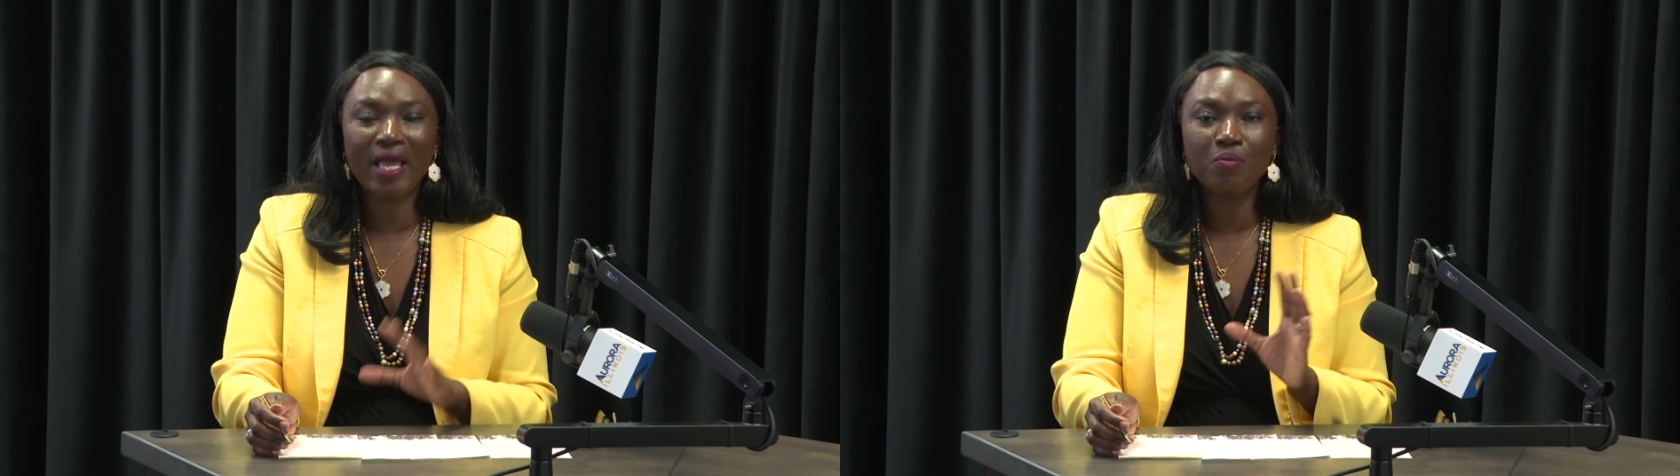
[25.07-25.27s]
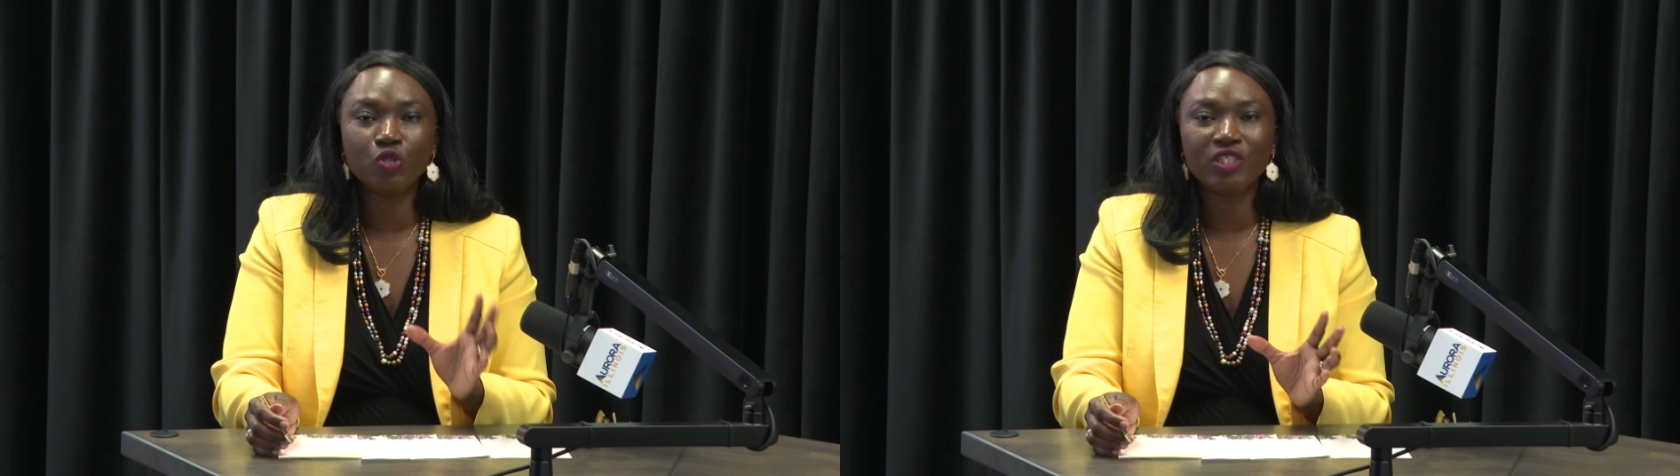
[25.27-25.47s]

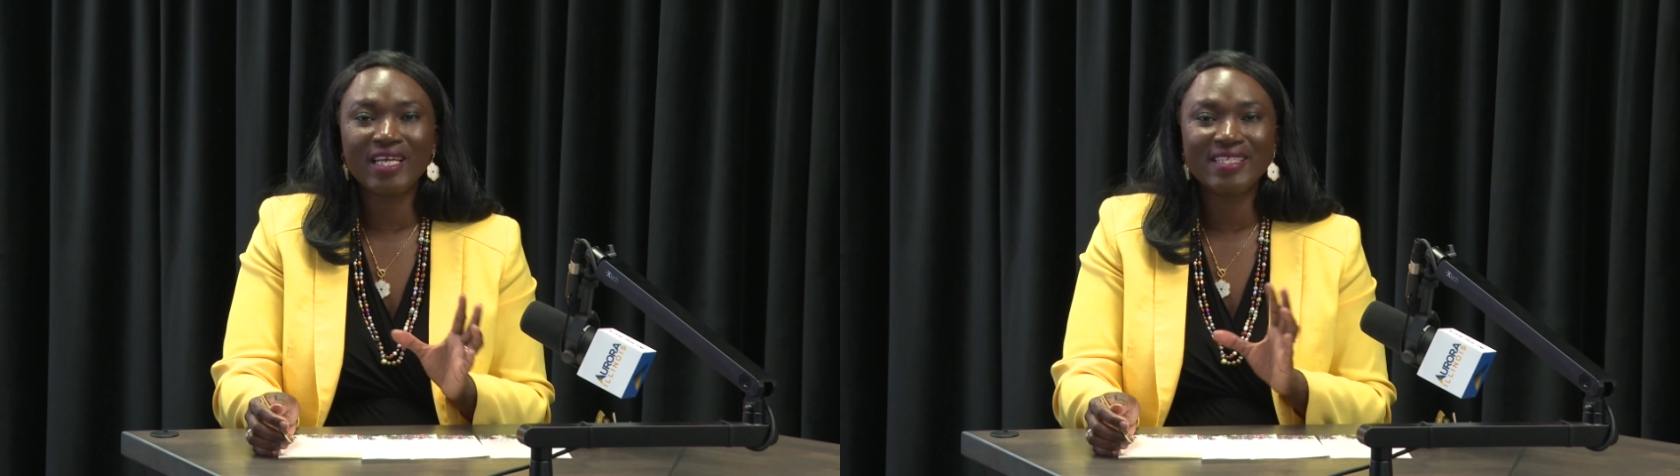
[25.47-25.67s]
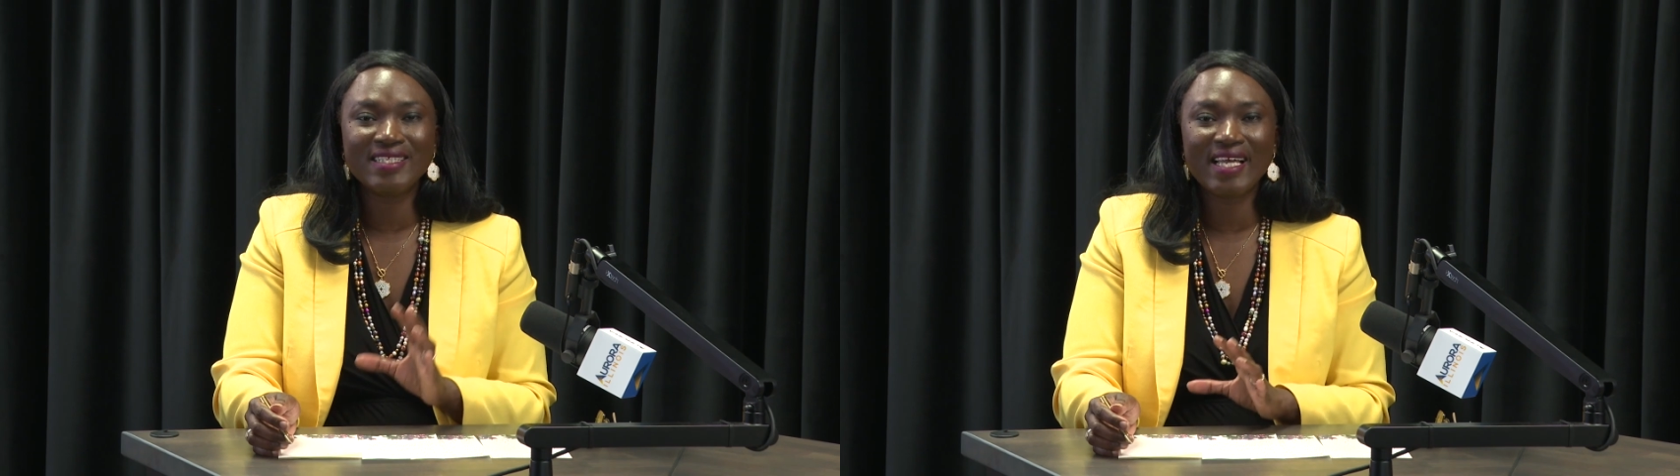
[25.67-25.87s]
emotional
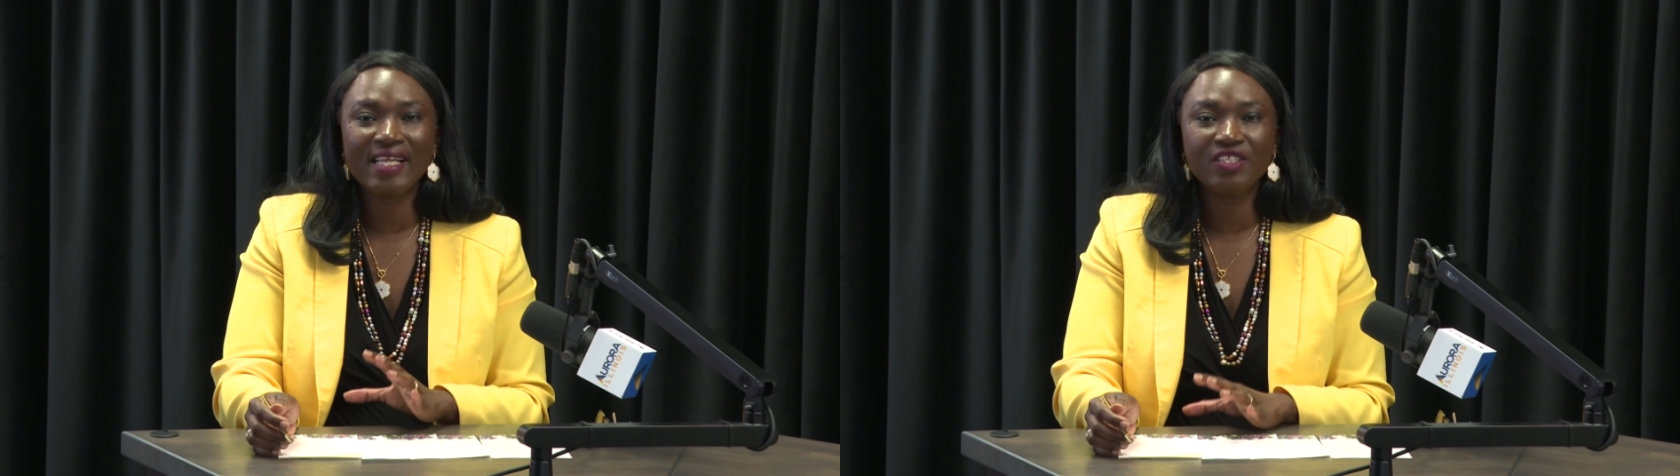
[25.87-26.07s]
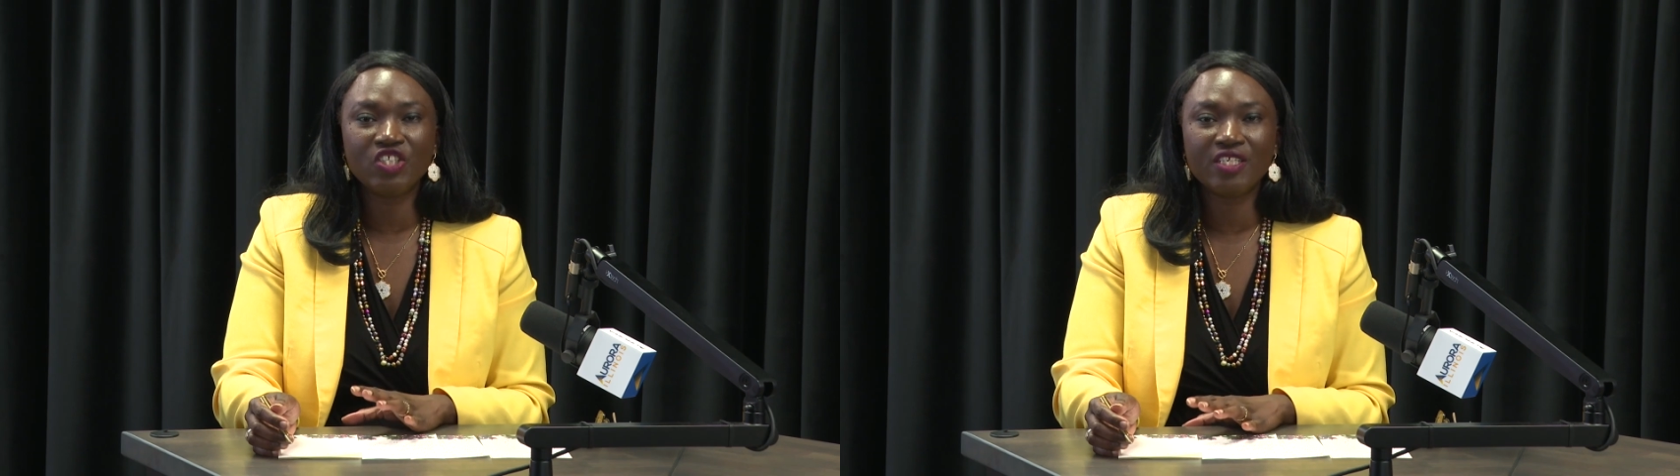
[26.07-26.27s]

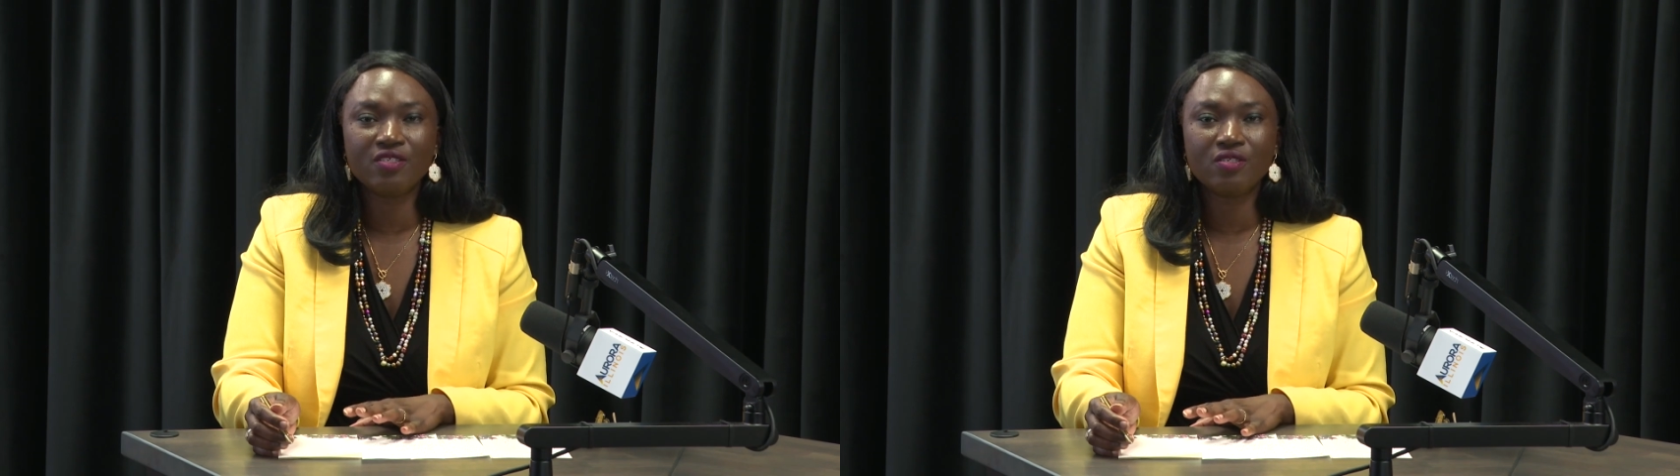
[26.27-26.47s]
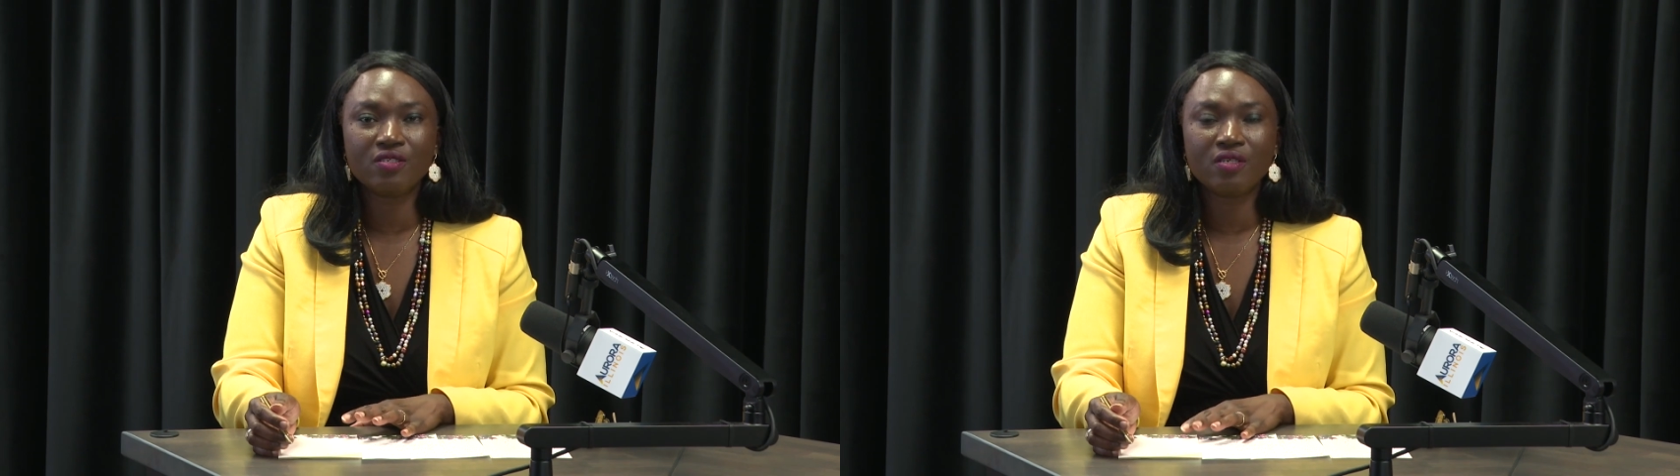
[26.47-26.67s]

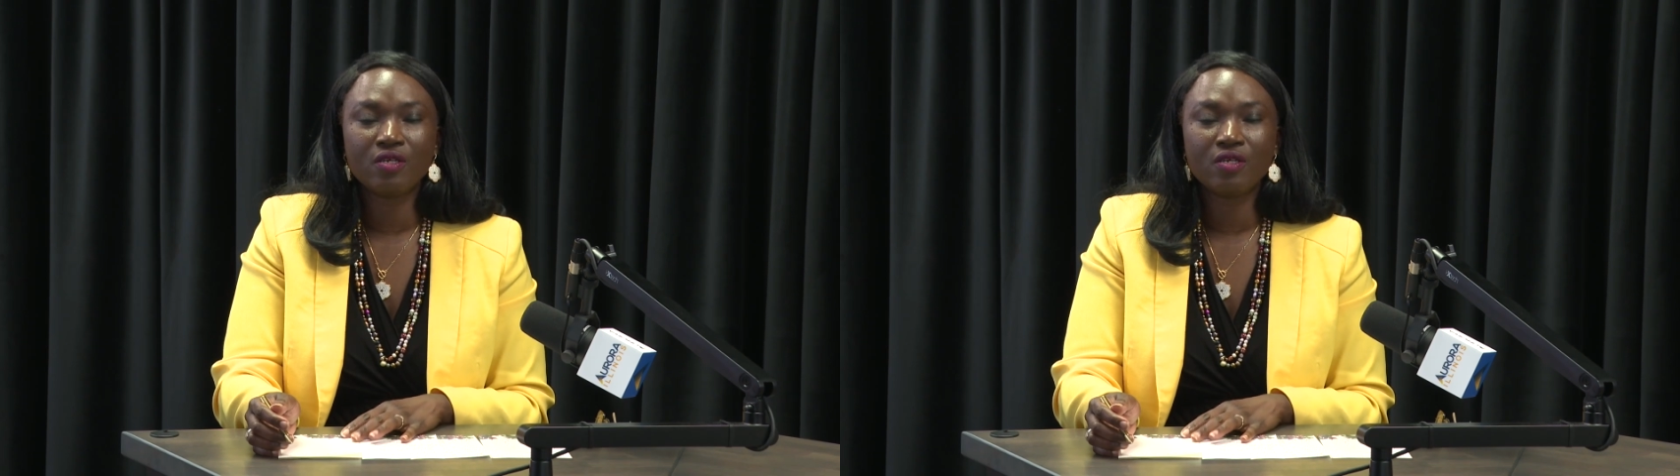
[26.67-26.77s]
intelligence